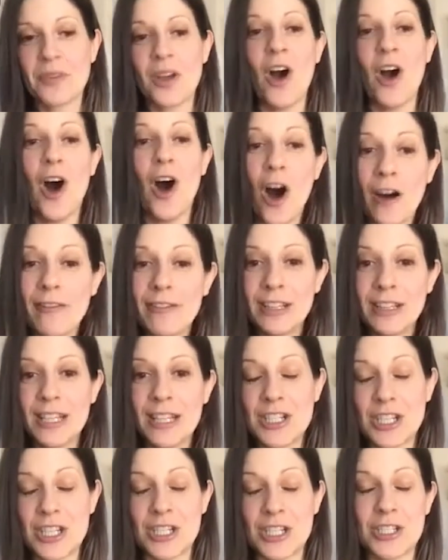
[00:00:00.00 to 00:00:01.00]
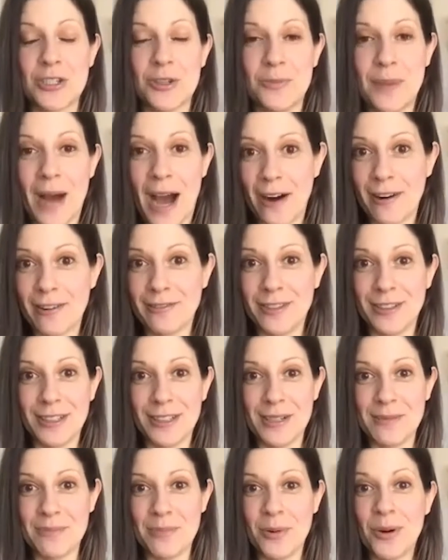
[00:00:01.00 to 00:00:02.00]
Ovulation is so powerful
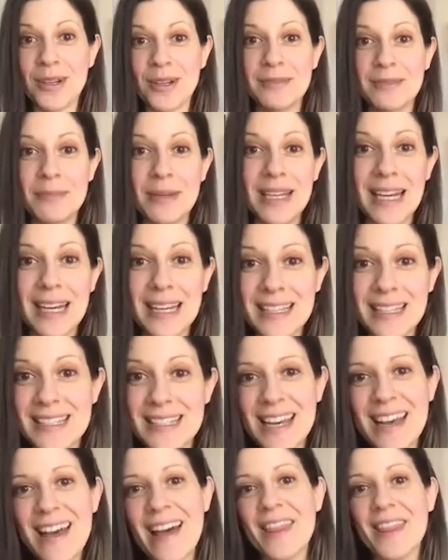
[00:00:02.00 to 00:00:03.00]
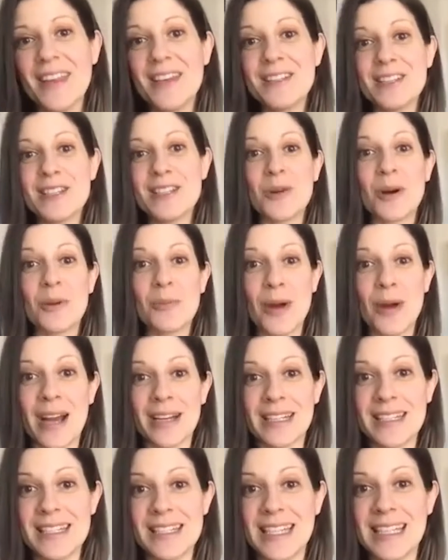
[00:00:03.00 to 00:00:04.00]
and important because this is where
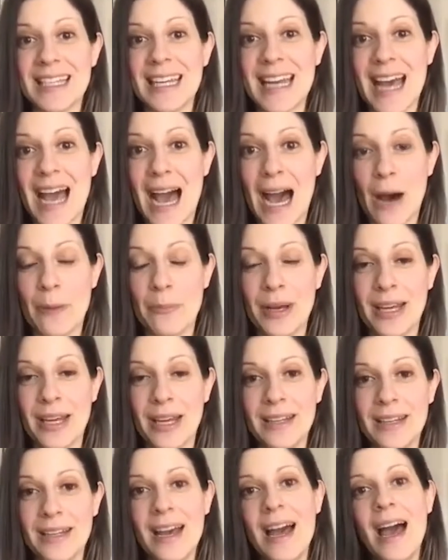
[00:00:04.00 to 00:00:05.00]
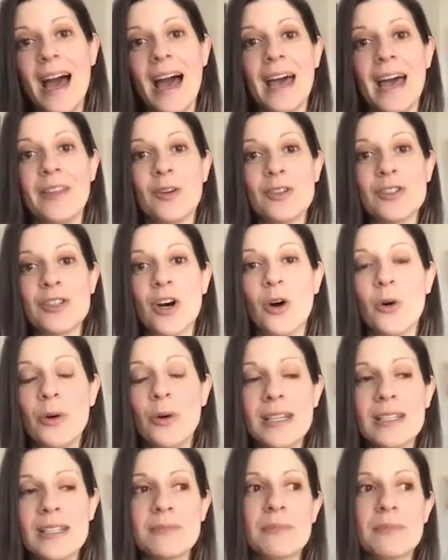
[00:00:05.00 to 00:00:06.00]
pregnancy can happen. And there's
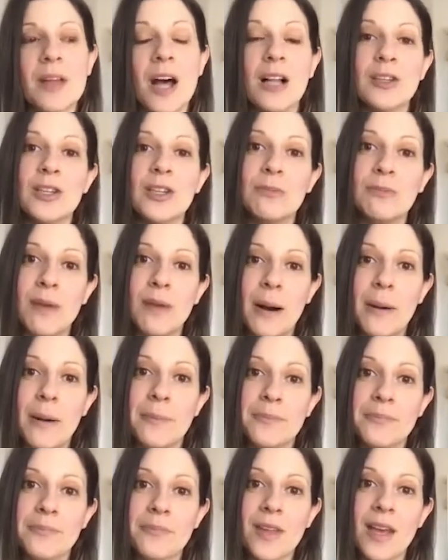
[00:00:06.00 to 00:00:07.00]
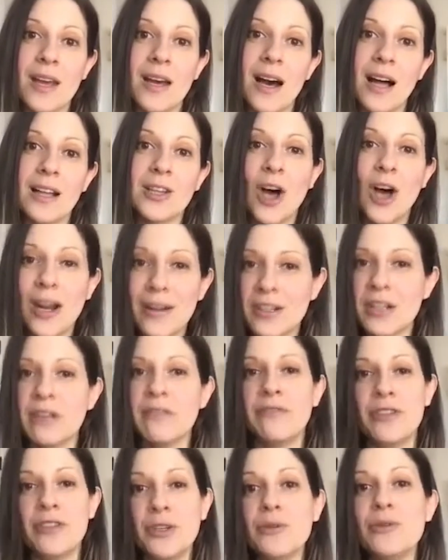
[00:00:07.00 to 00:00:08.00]
always a lot of
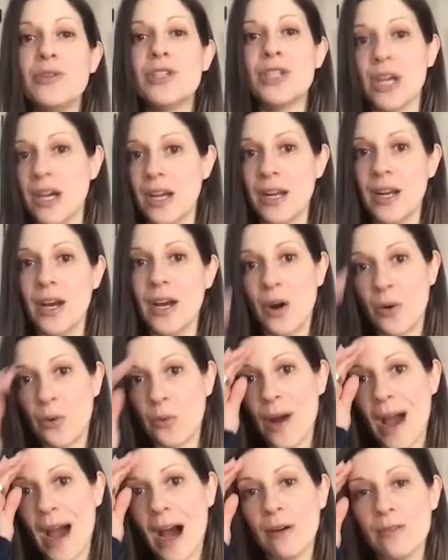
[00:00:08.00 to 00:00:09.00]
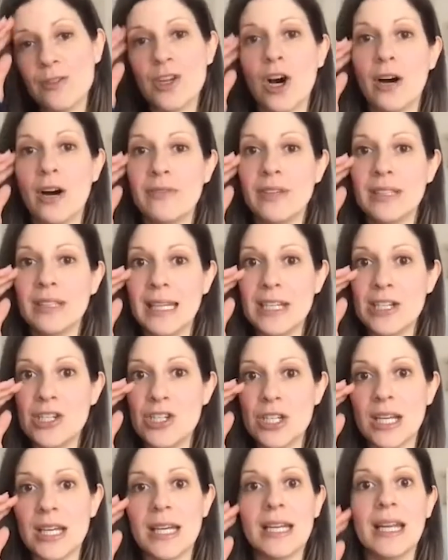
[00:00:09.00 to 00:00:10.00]
confusion around
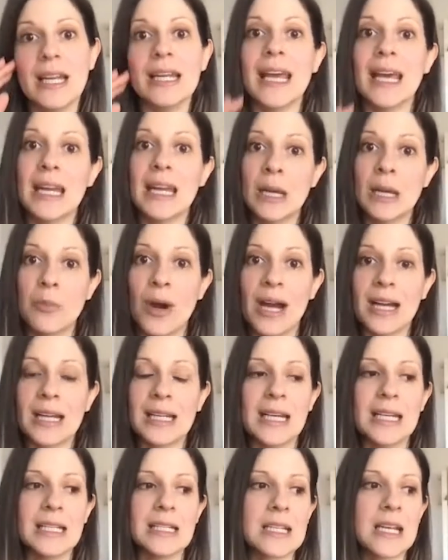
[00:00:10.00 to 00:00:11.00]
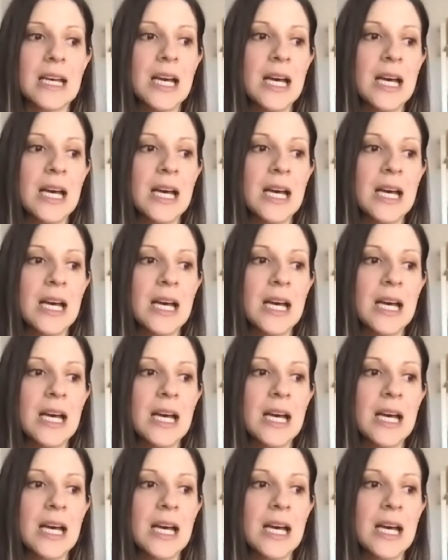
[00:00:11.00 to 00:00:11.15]
ovulation and getting pregnant.